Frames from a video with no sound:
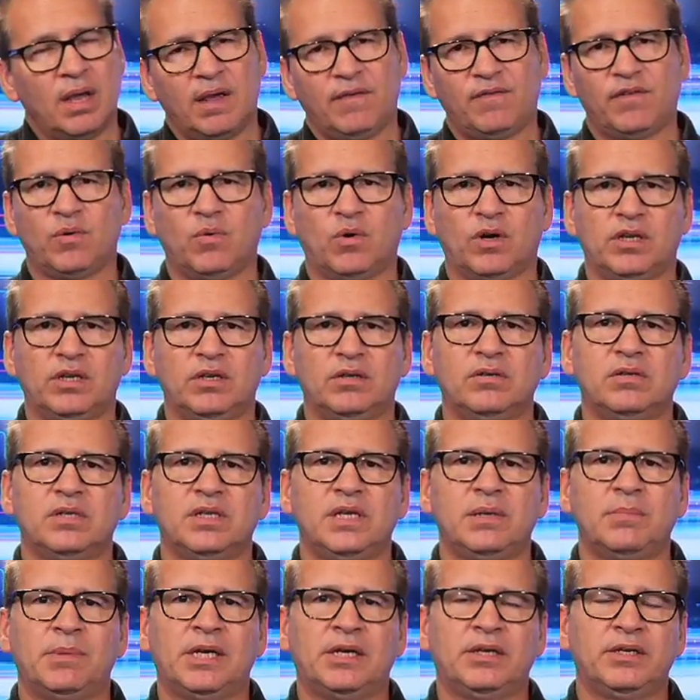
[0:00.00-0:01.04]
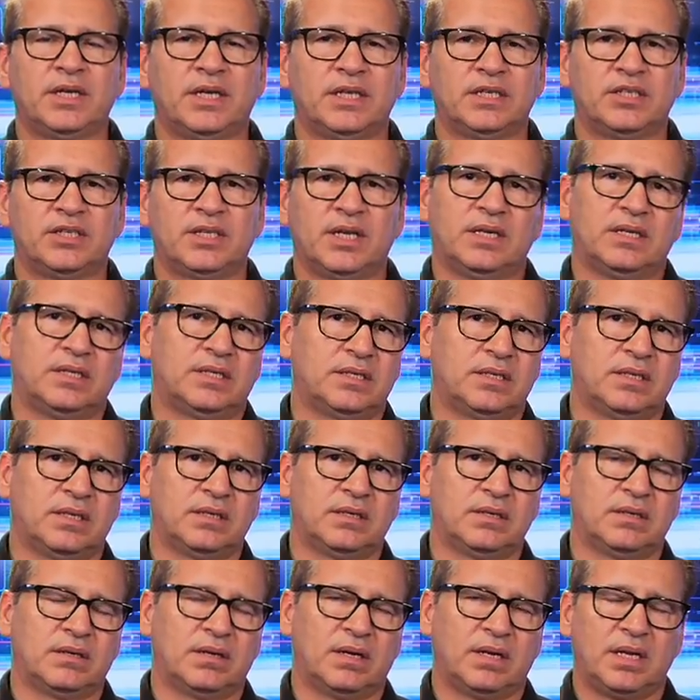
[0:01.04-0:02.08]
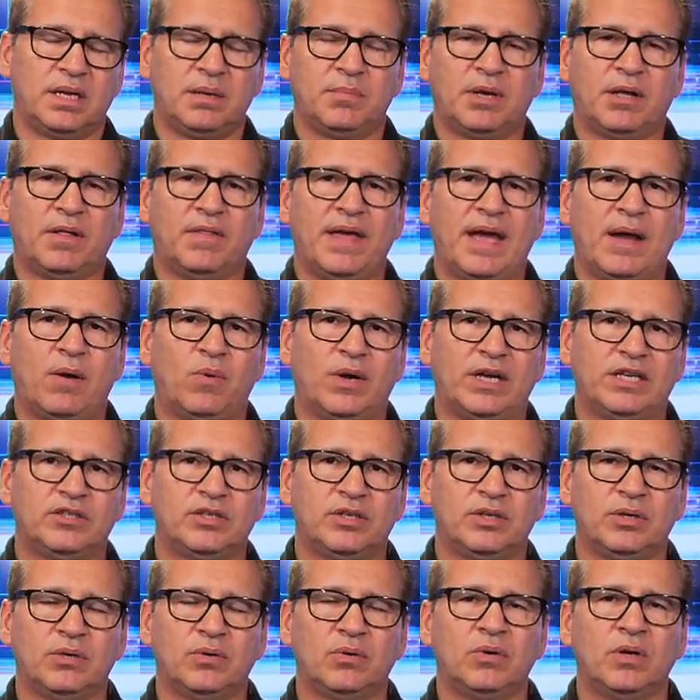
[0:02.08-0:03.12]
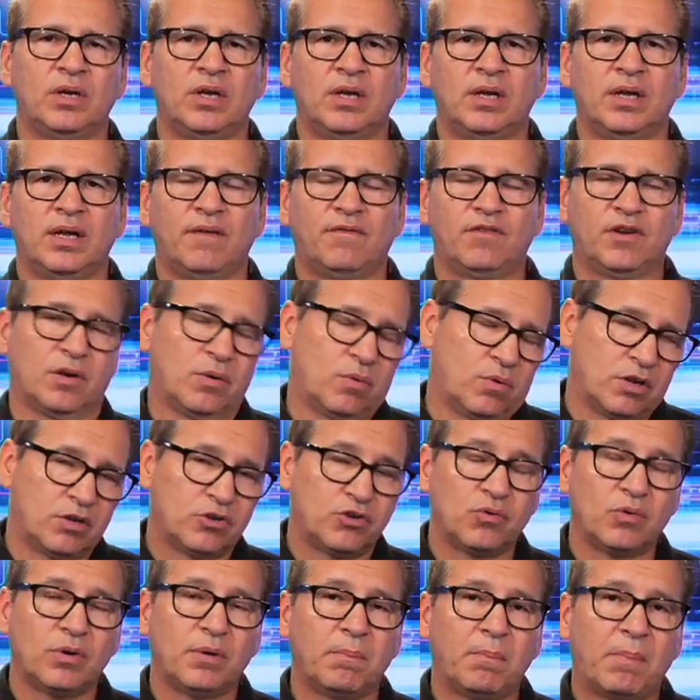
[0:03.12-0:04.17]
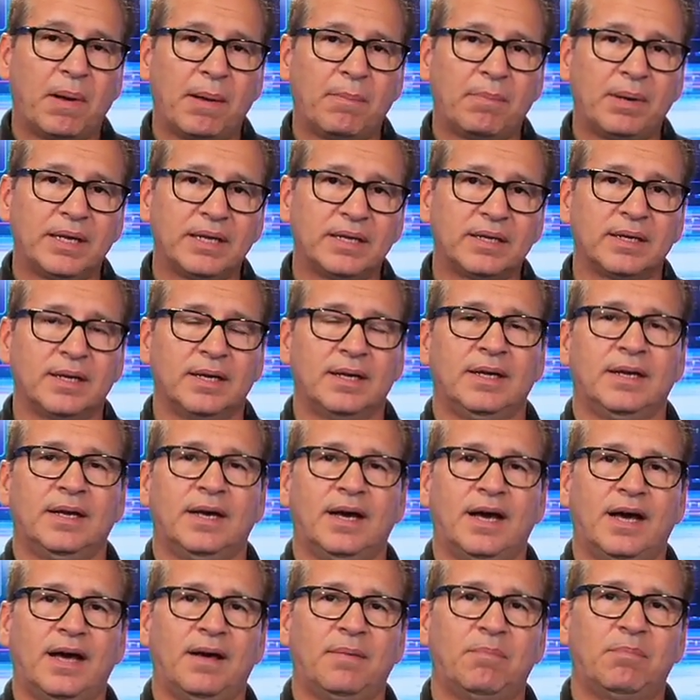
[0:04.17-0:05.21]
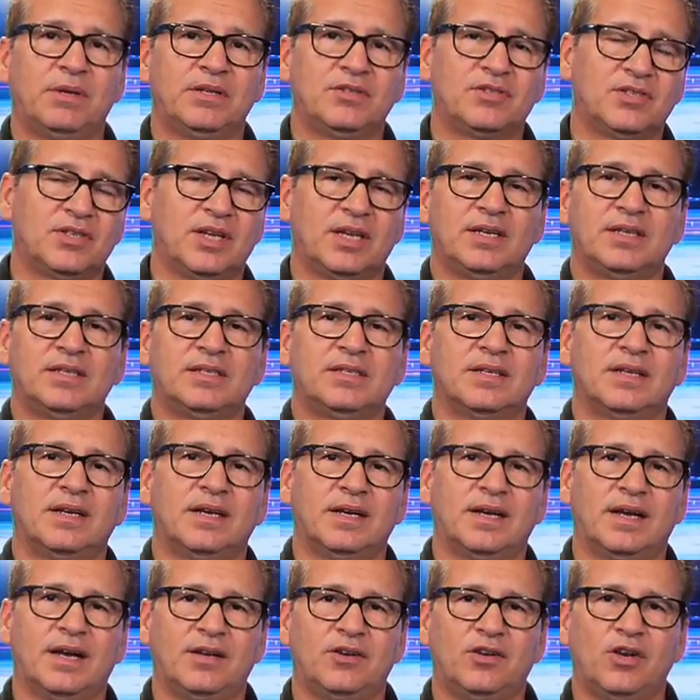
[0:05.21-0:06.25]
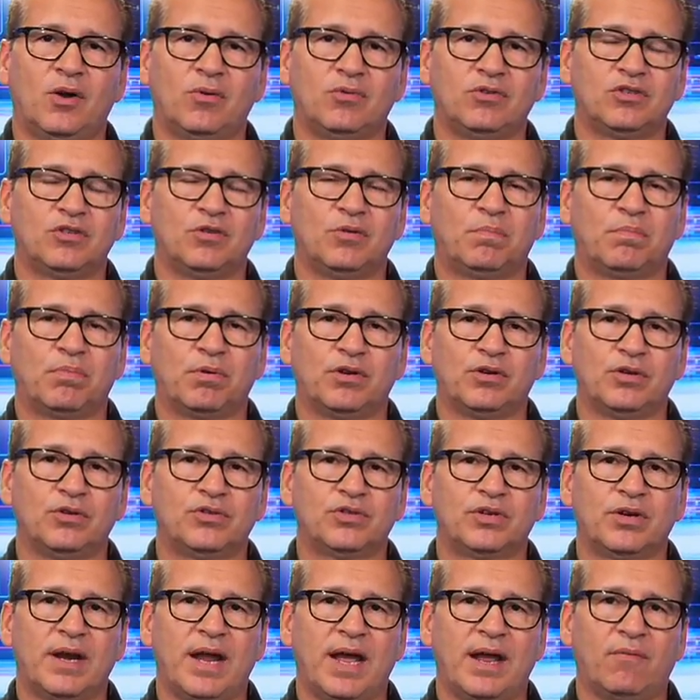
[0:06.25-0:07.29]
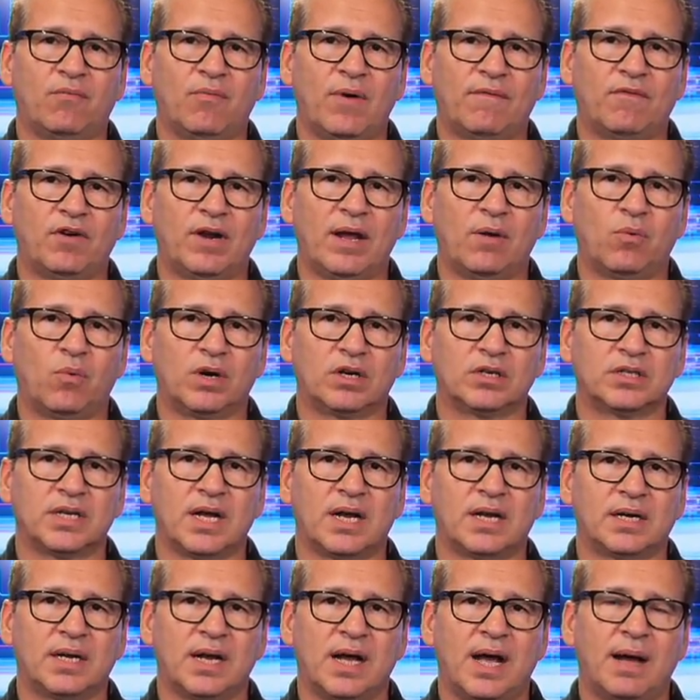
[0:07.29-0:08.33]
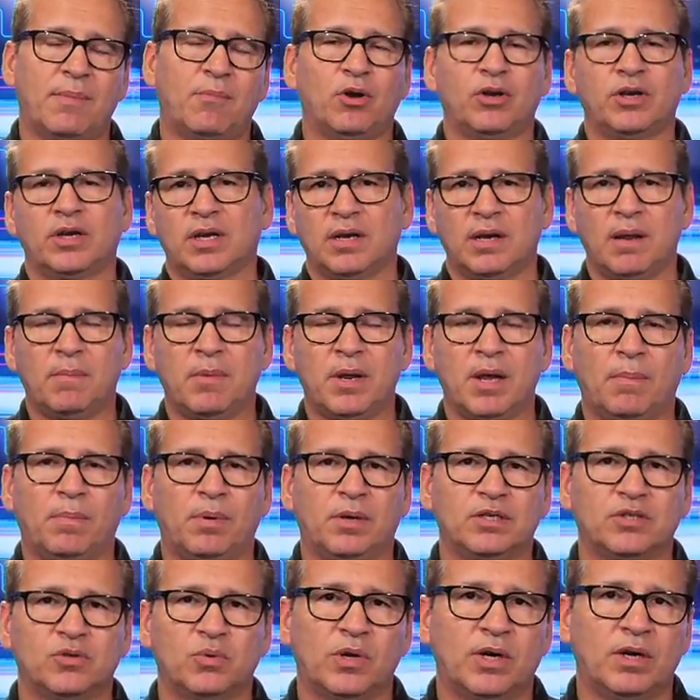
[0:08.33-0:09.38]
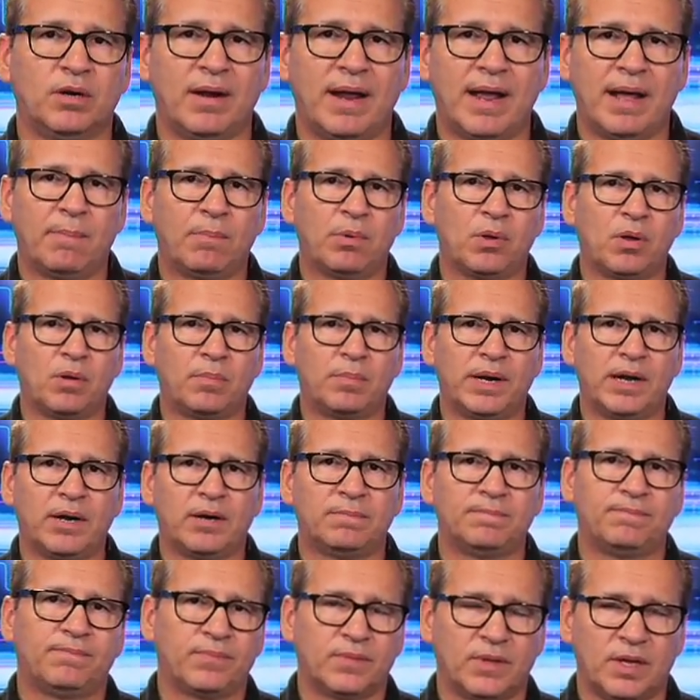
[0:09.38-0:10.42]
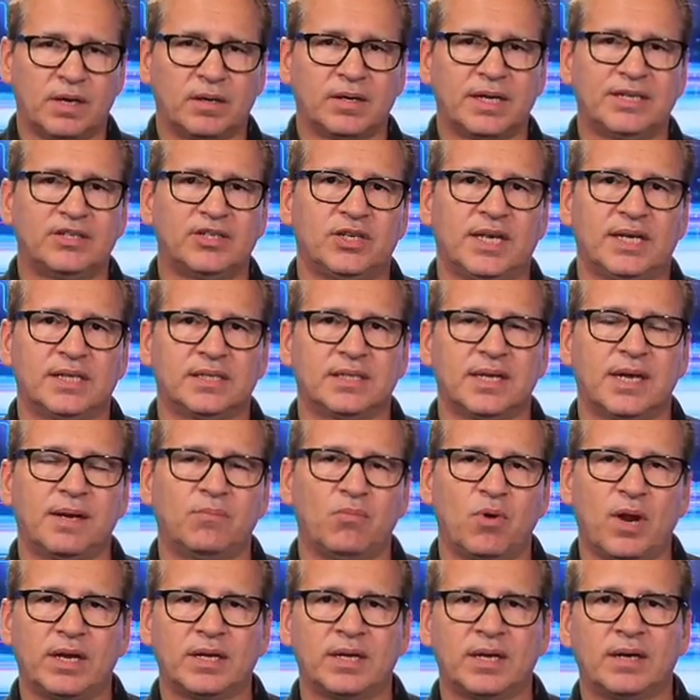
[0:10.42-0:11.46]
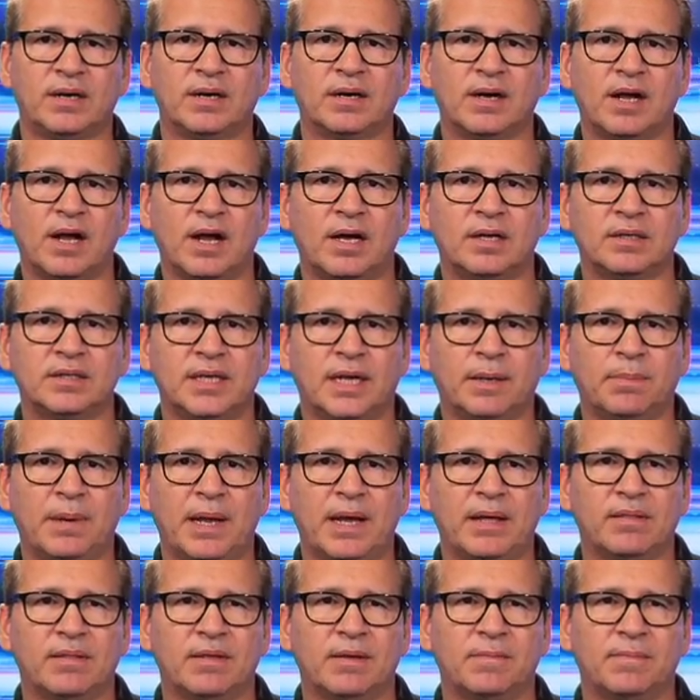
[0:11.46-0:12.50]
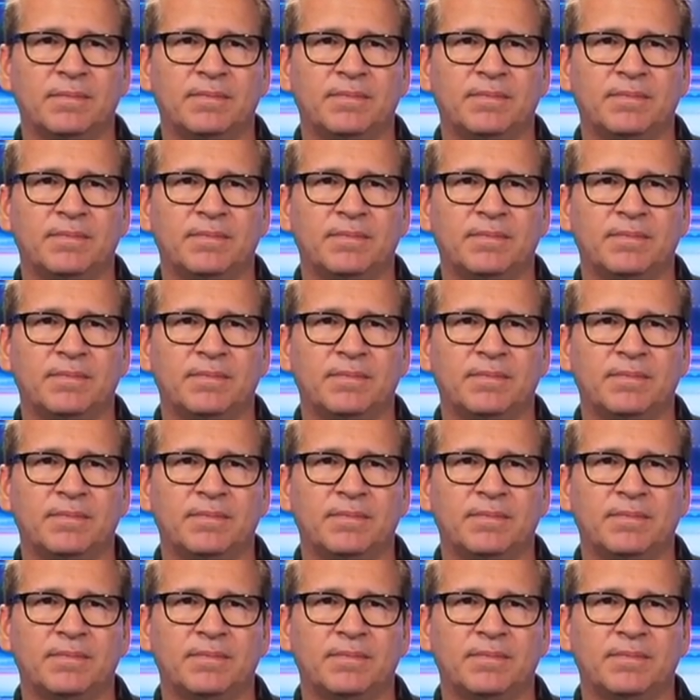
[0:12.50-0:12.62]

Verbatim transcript: If you want to use email, you can send us a, an email that way too. If you don't want to do it in public, uh, but send us a, a, note to producer at revernetworks.com or you can hit me up on Twitter at Paul Barron. I'll catch you next time right here on TechPath.